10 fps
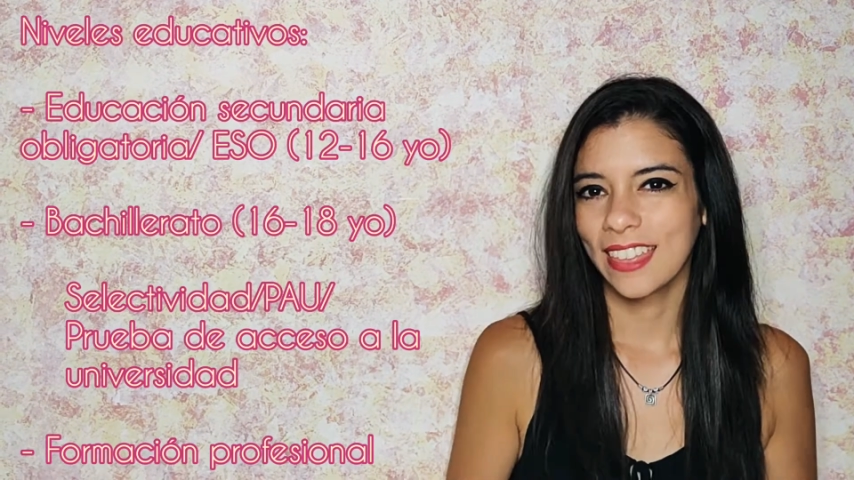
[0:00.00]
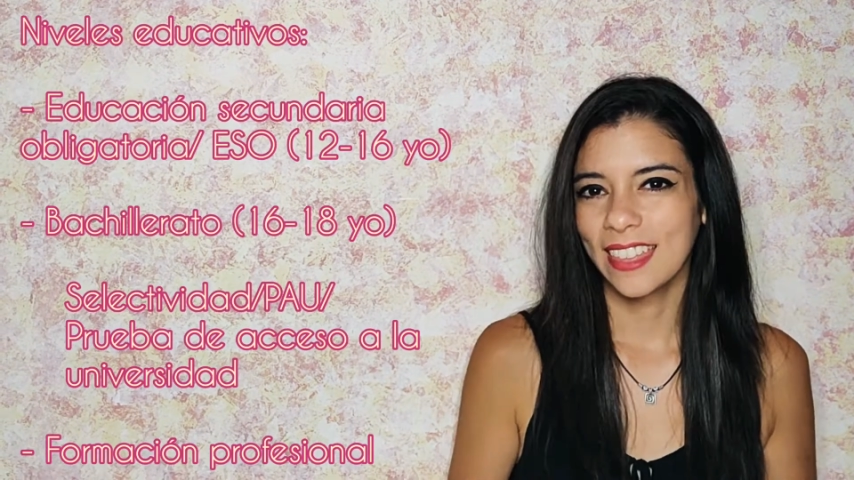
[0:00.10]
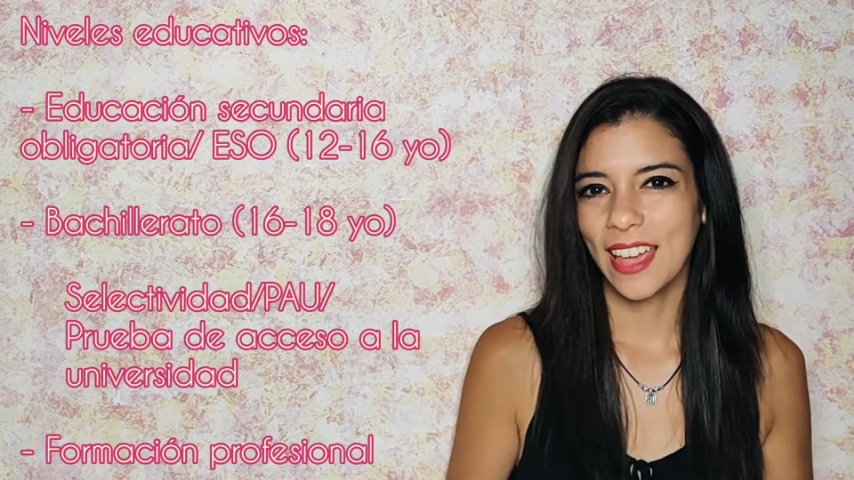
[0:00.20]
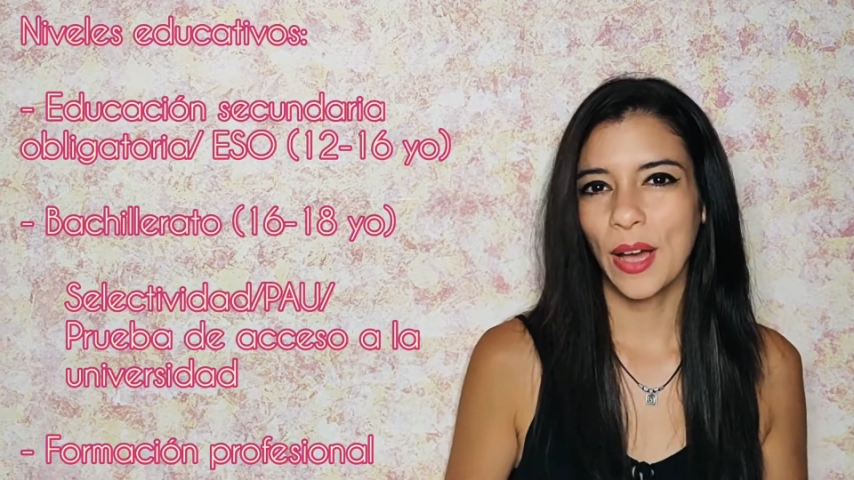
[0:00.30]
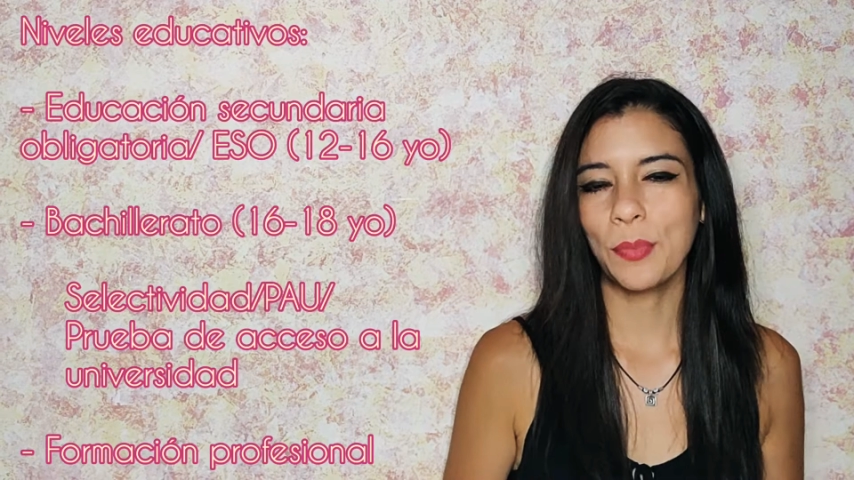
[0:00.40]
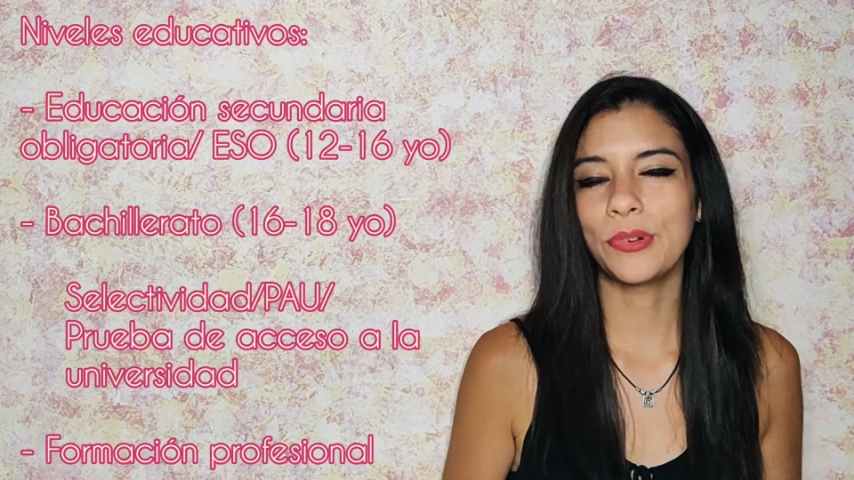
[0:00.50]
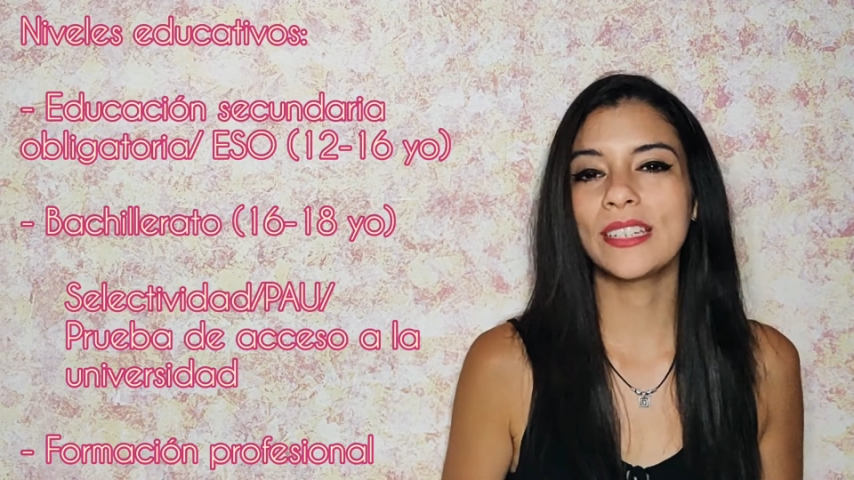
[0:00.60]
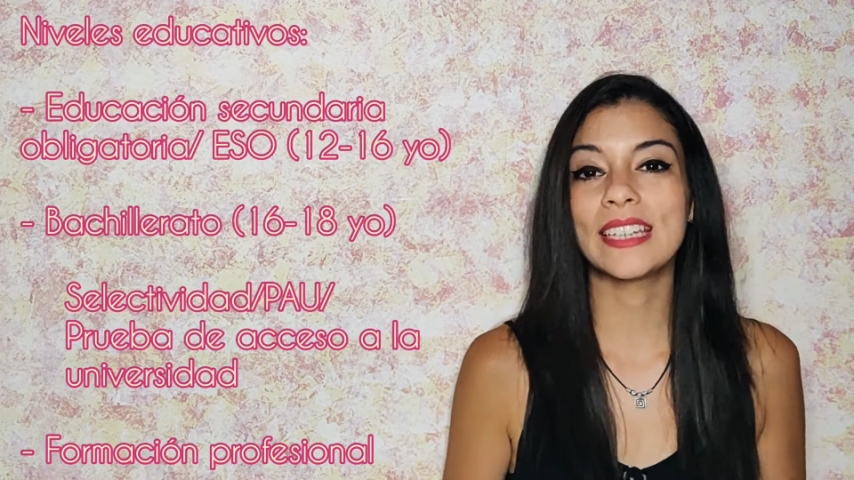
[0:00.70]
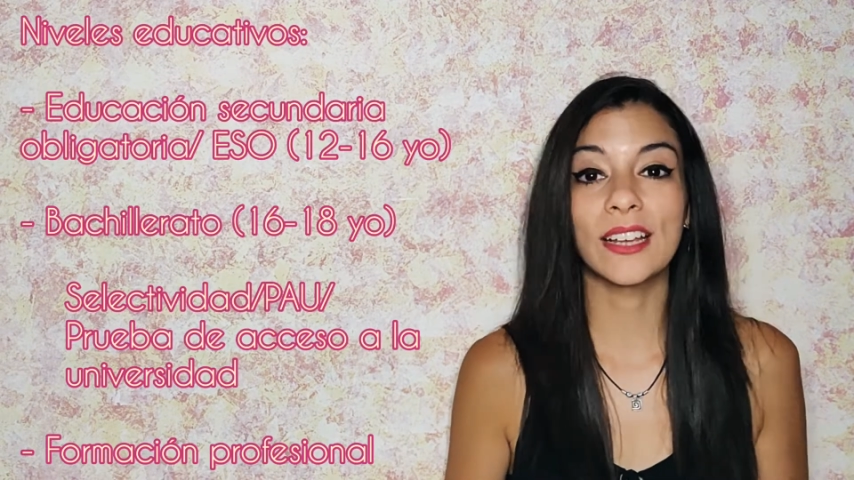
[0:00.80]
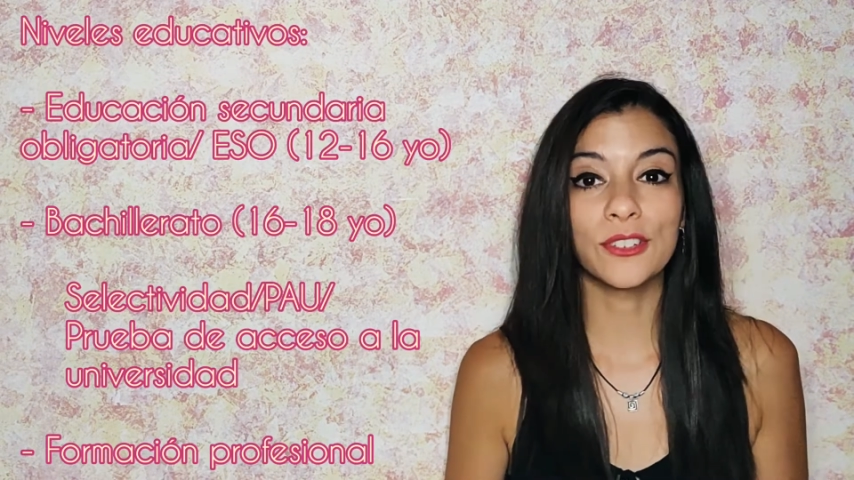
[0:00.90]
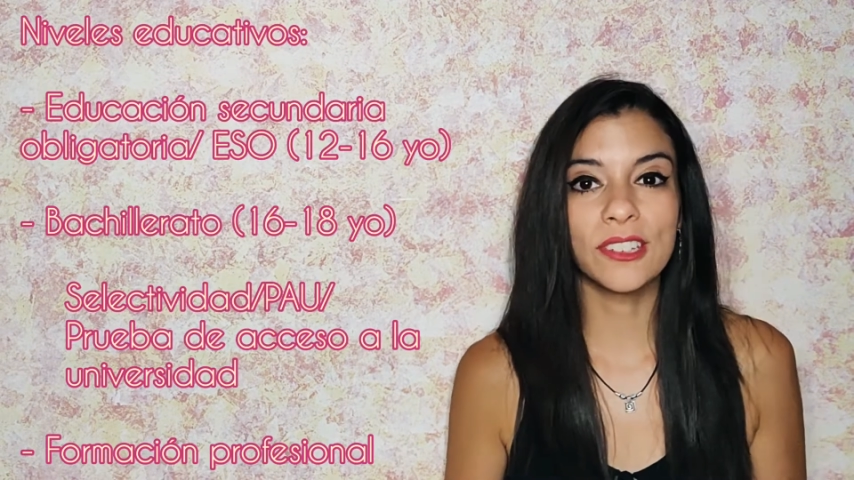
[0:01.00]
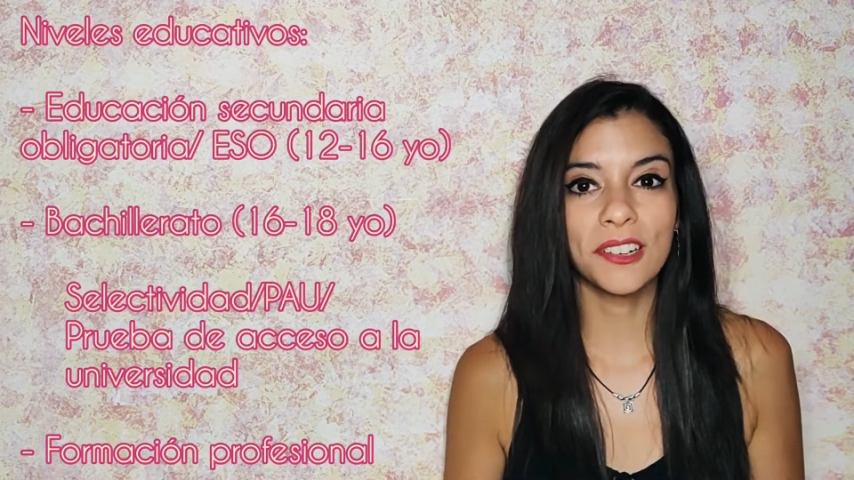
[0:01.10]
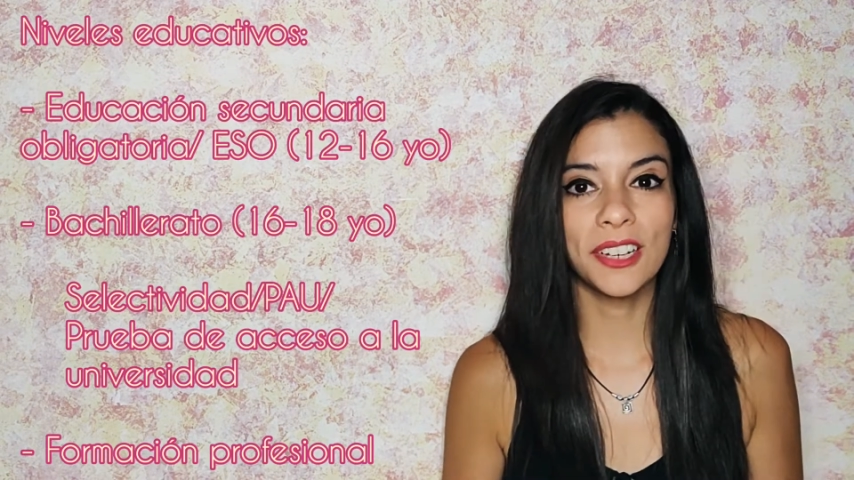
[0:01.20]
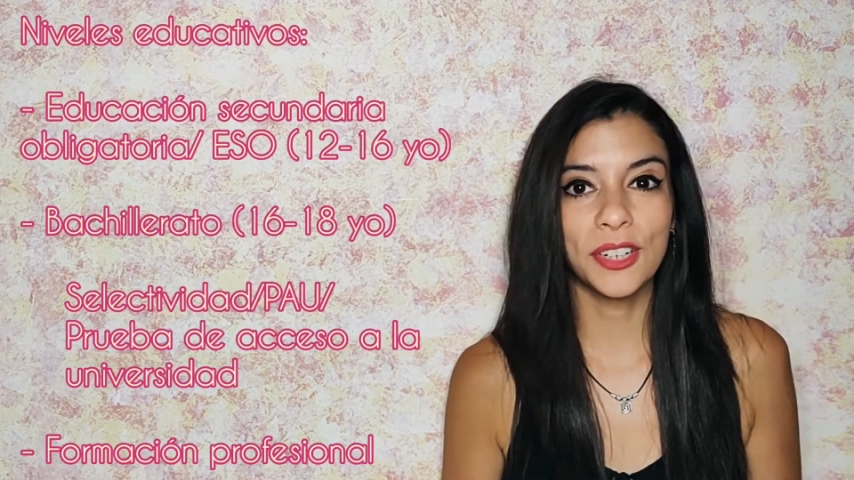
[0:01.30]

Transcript: The upper secondary